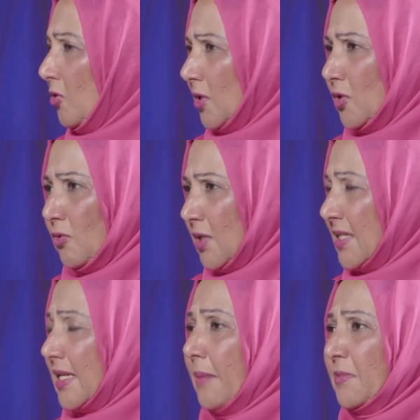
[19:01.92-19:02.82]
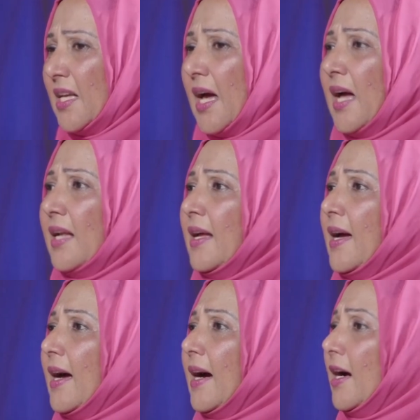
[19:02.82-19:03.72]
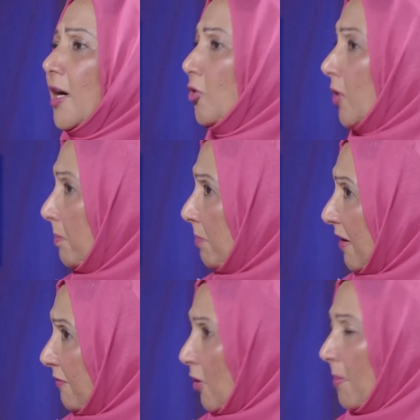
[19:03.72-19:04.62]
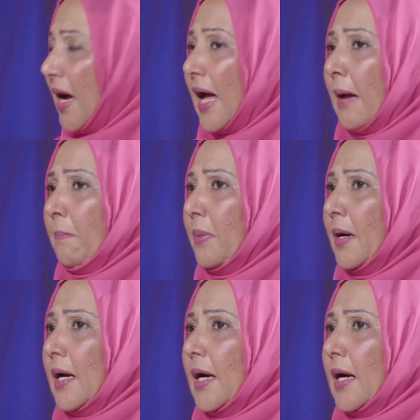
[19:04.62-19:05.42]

you can do the snap scan, you can pay from our app.